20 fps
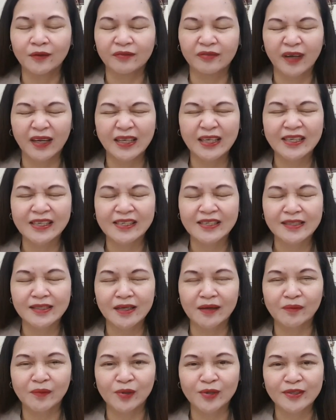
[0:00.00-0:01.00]
Filing is
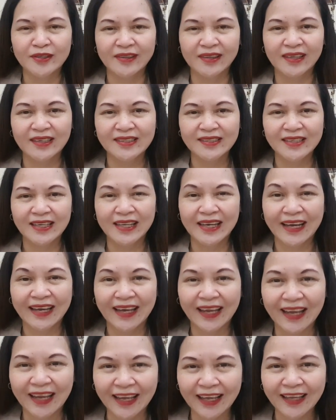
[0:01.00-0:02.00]
the most things that
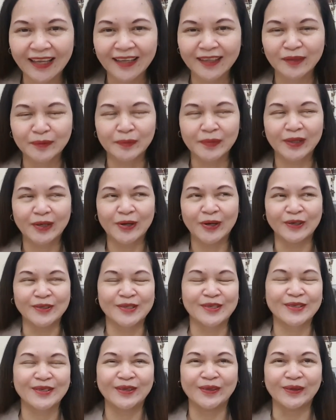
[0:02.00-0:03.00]
I hate,
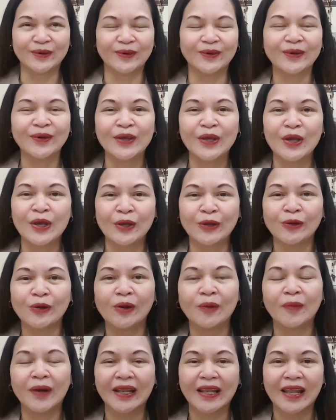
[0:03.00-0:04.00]
because you know, you
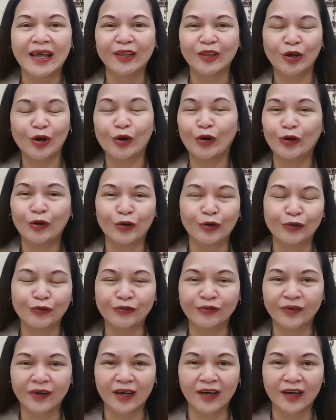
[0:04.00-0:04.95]
have a lot of